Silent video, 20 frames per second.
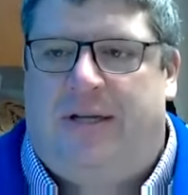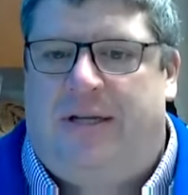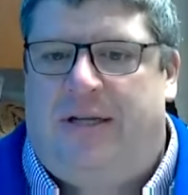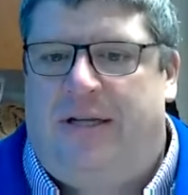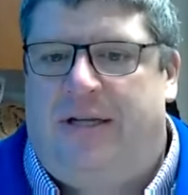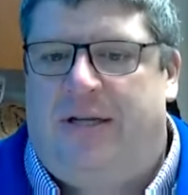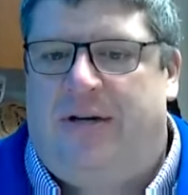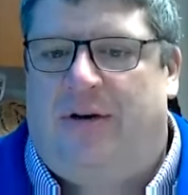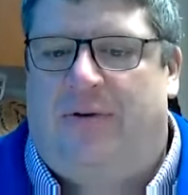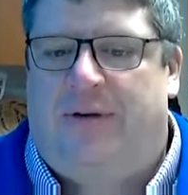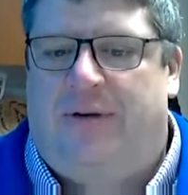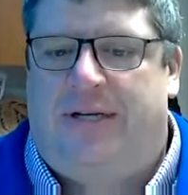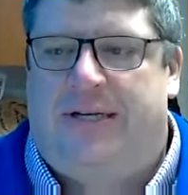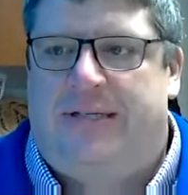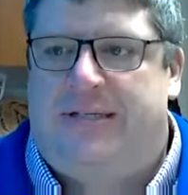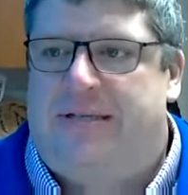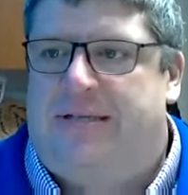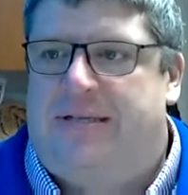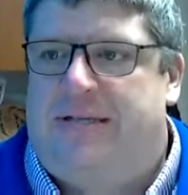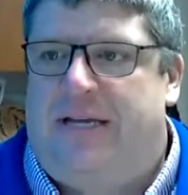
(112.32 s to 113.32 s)
it
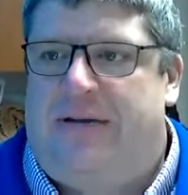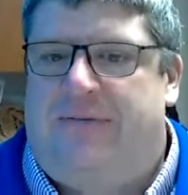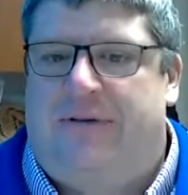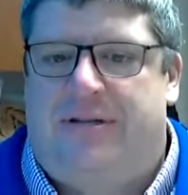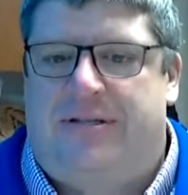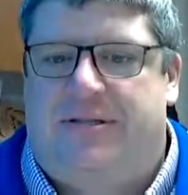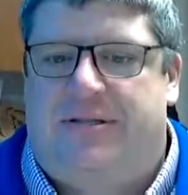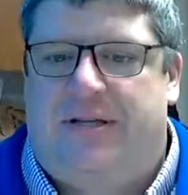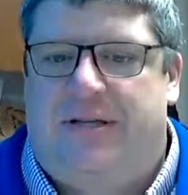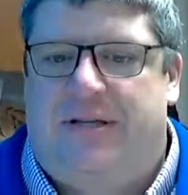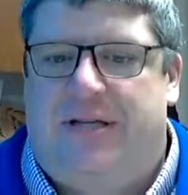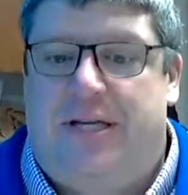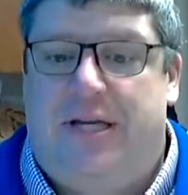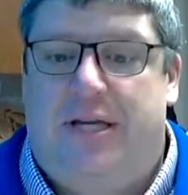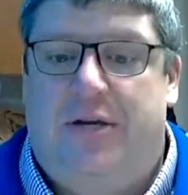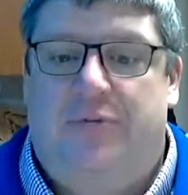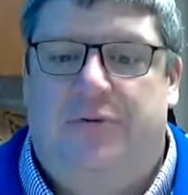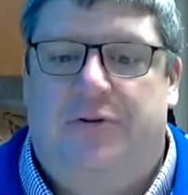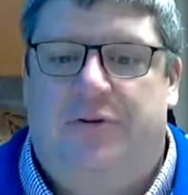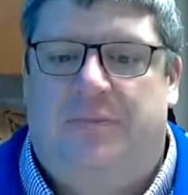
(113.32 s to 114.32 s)
doesn't save us
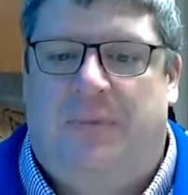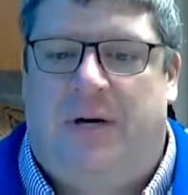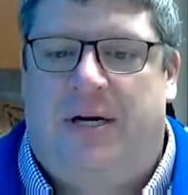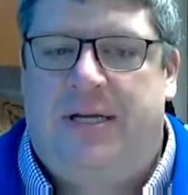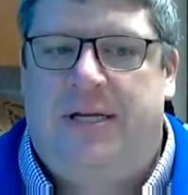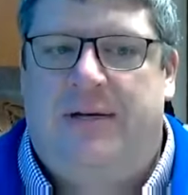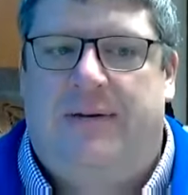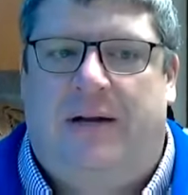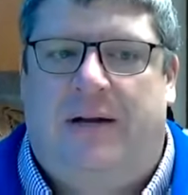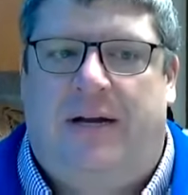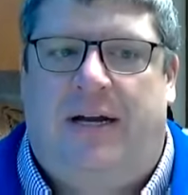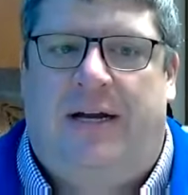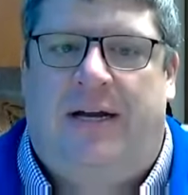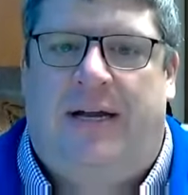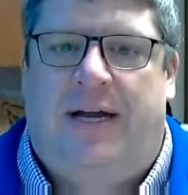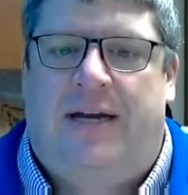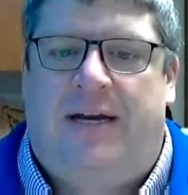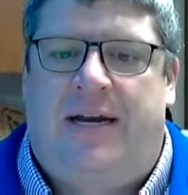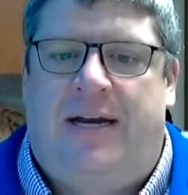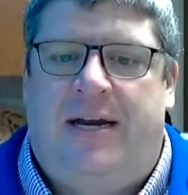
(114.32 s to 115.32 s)
huge money on
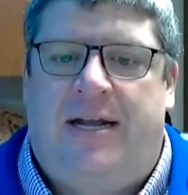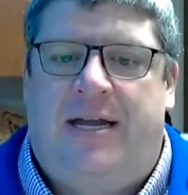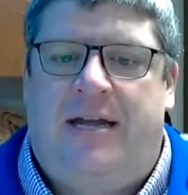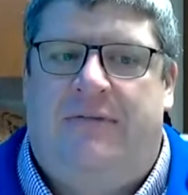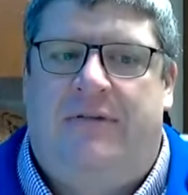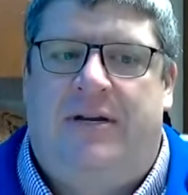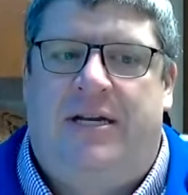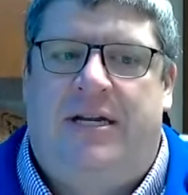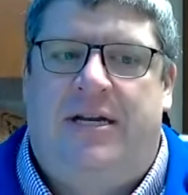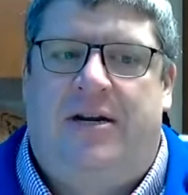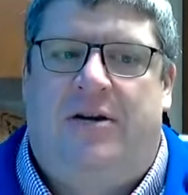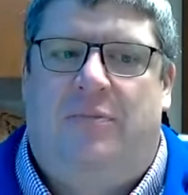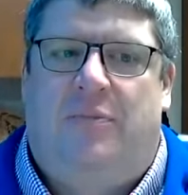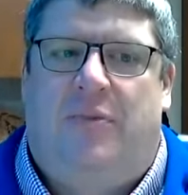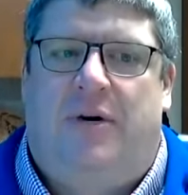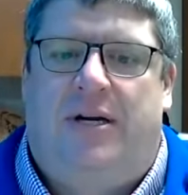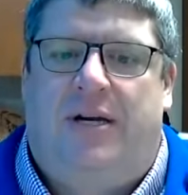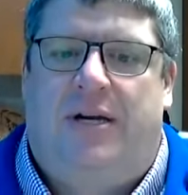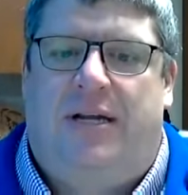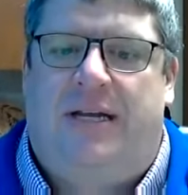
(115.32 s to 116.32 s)
any given year,
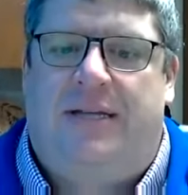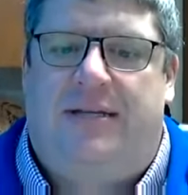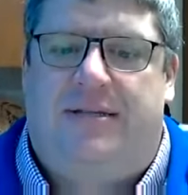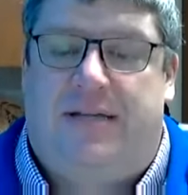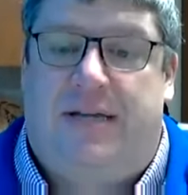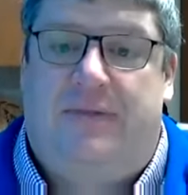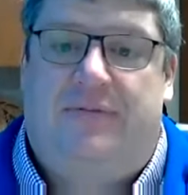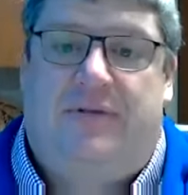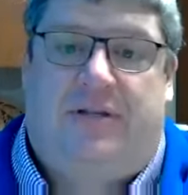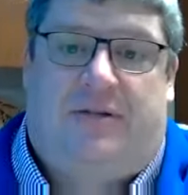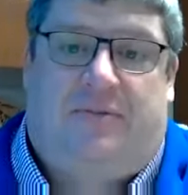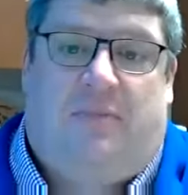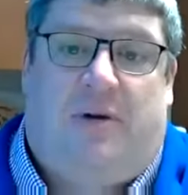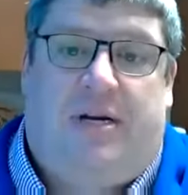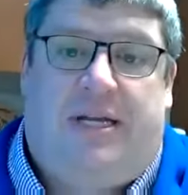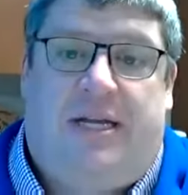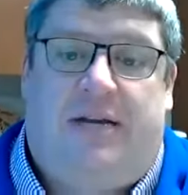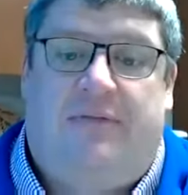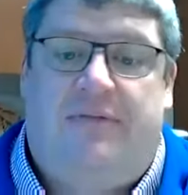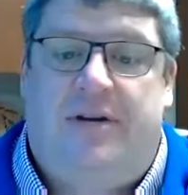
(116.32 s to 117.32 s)
but it saves us
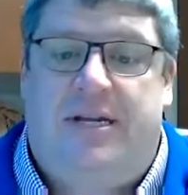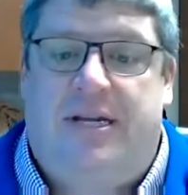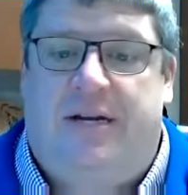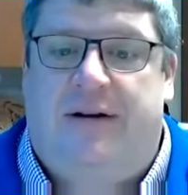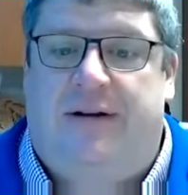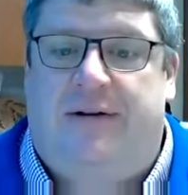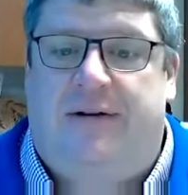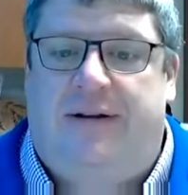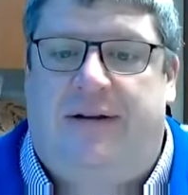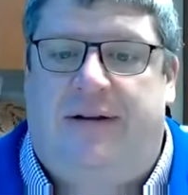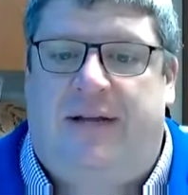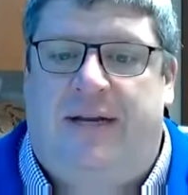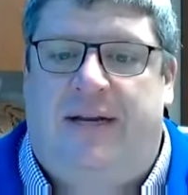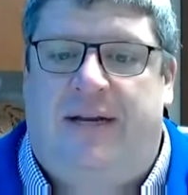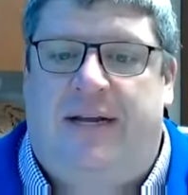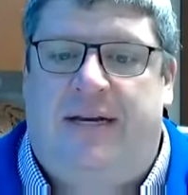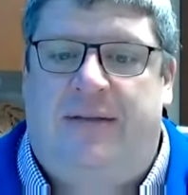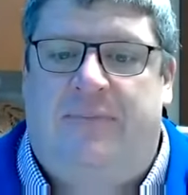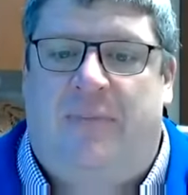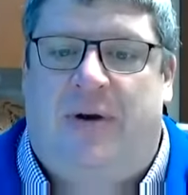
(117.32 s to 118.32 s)
money every year. And
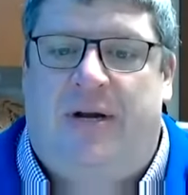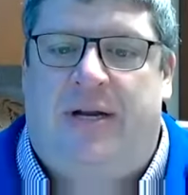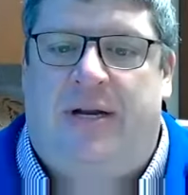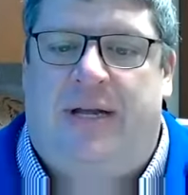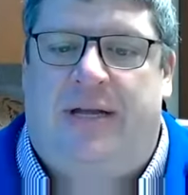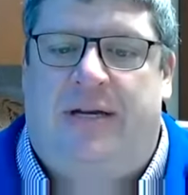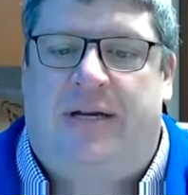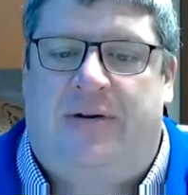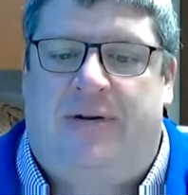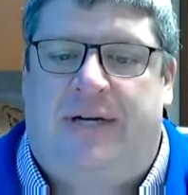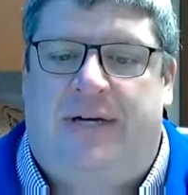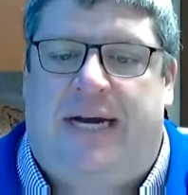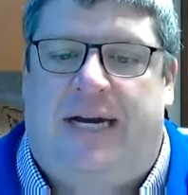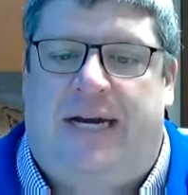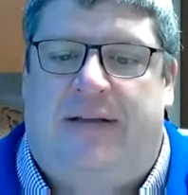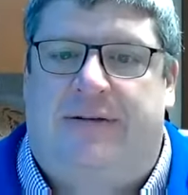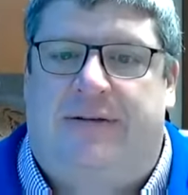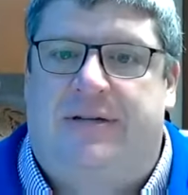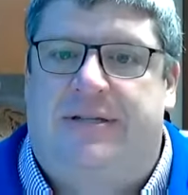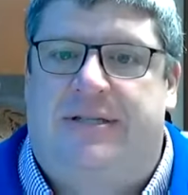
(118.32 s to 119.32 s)
any money, a
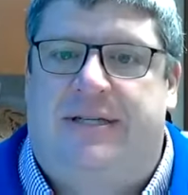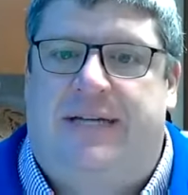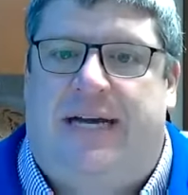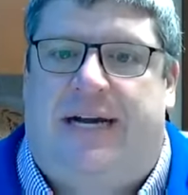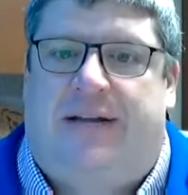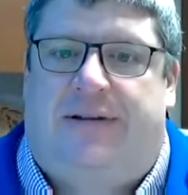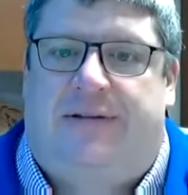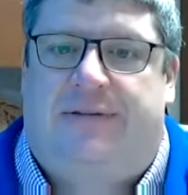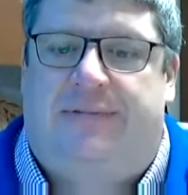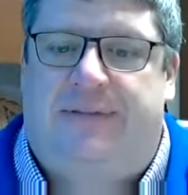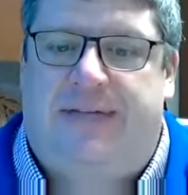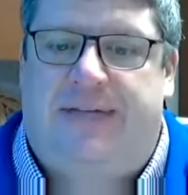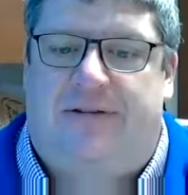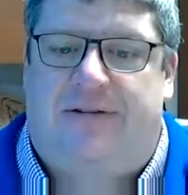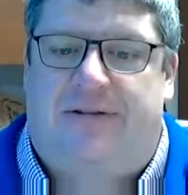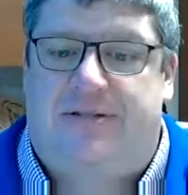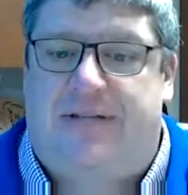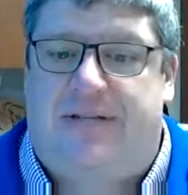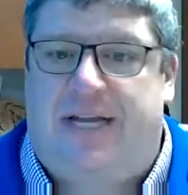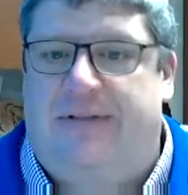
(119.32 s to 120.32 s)
dollar is a dollar. A
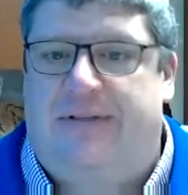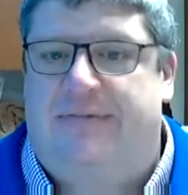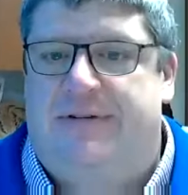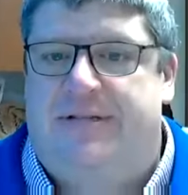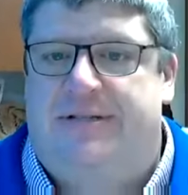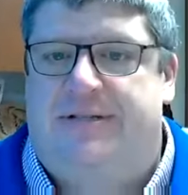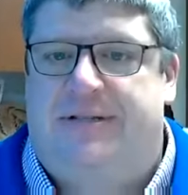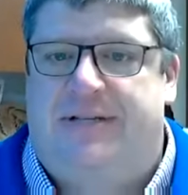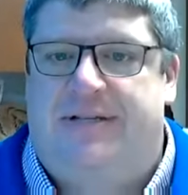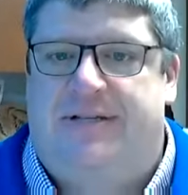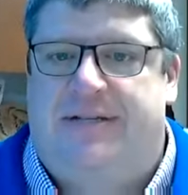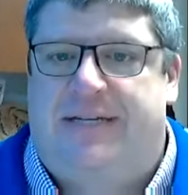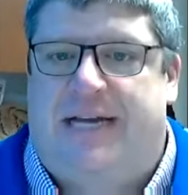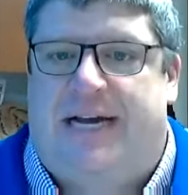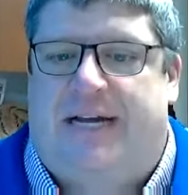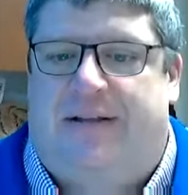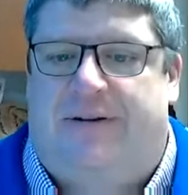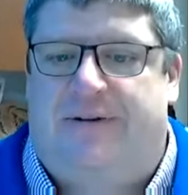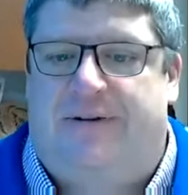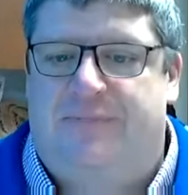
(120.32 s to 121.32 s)
saved is a
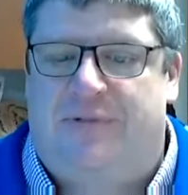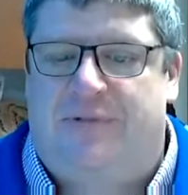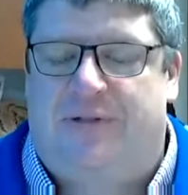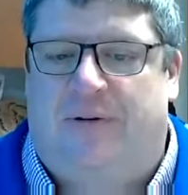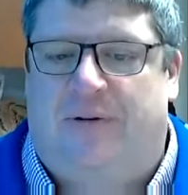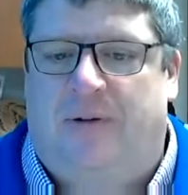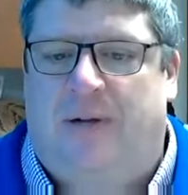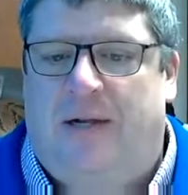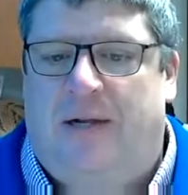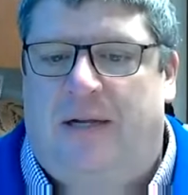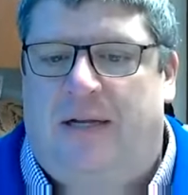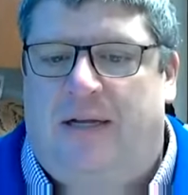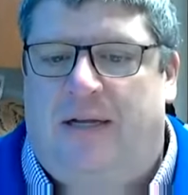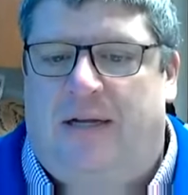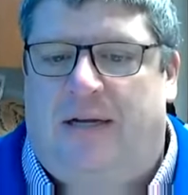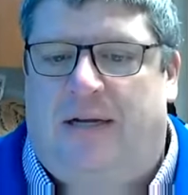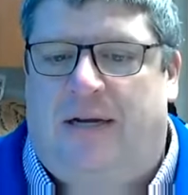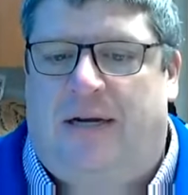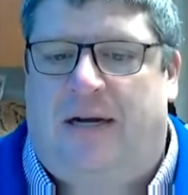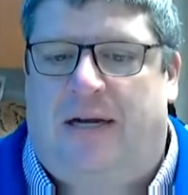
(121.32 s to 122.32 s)
dollar. So,
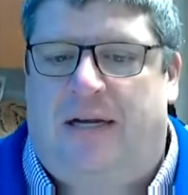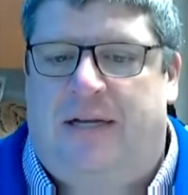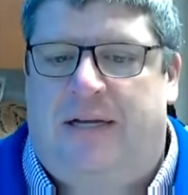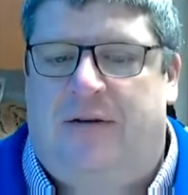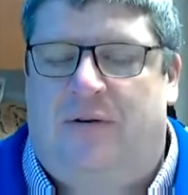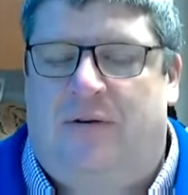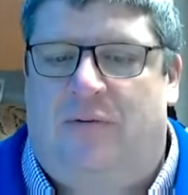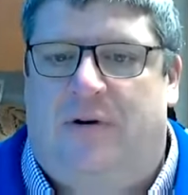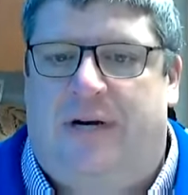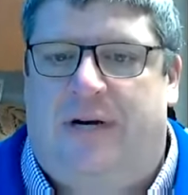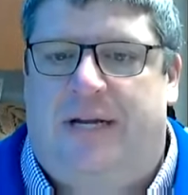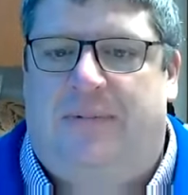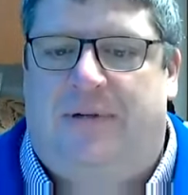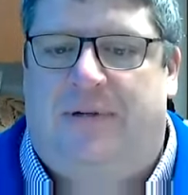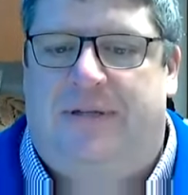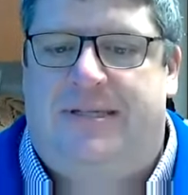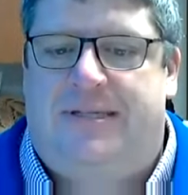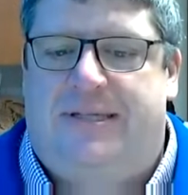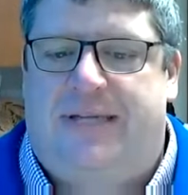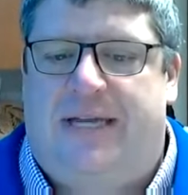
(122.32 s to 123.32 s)
we're able
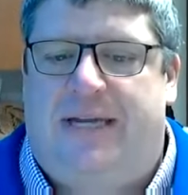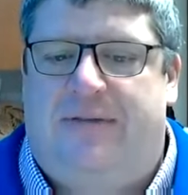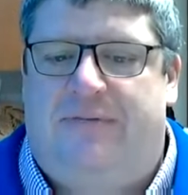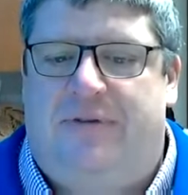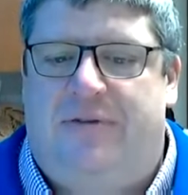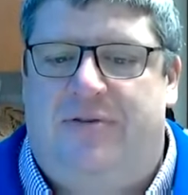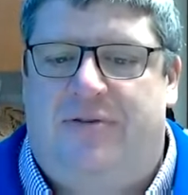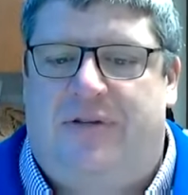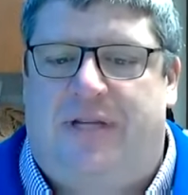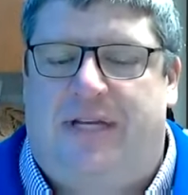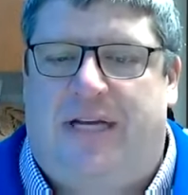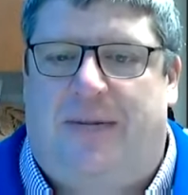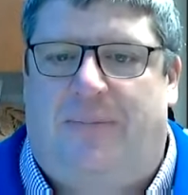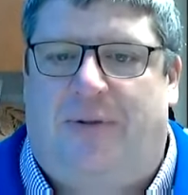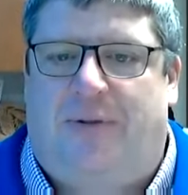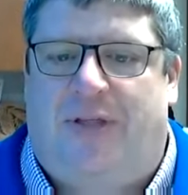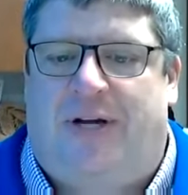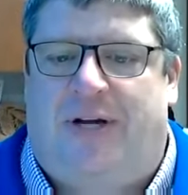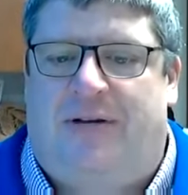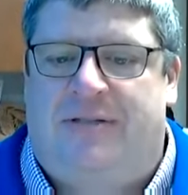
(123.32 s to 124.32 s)
to save usually a couple
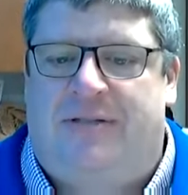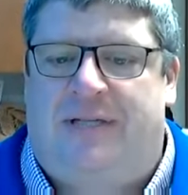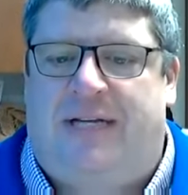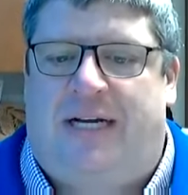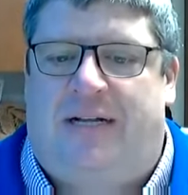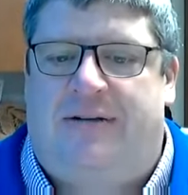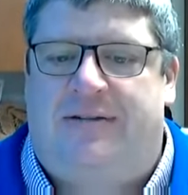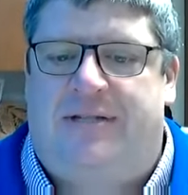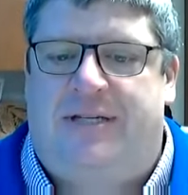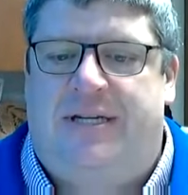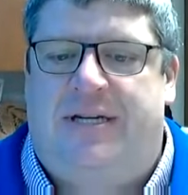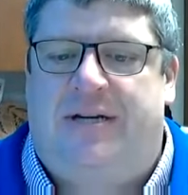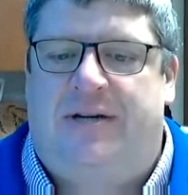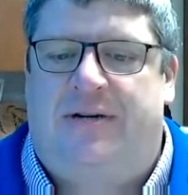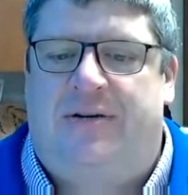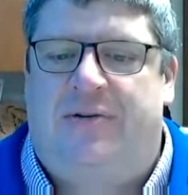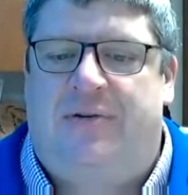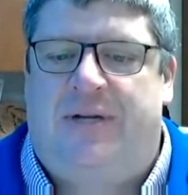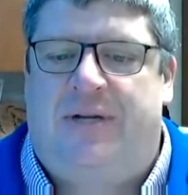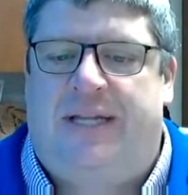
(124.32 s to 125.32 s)
$1,000s a year
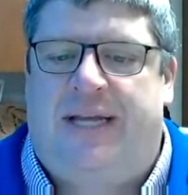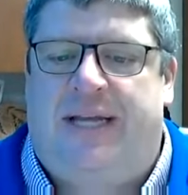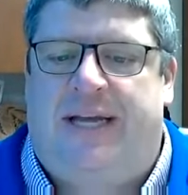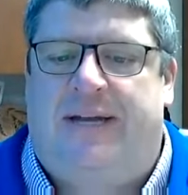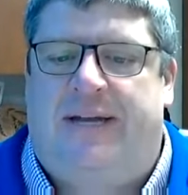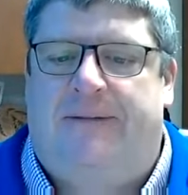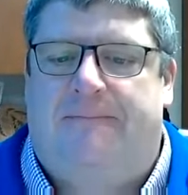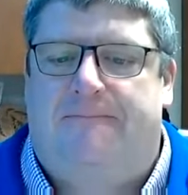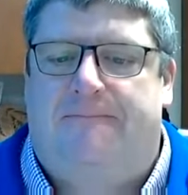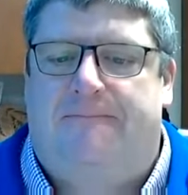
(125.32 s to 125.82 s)
doing that.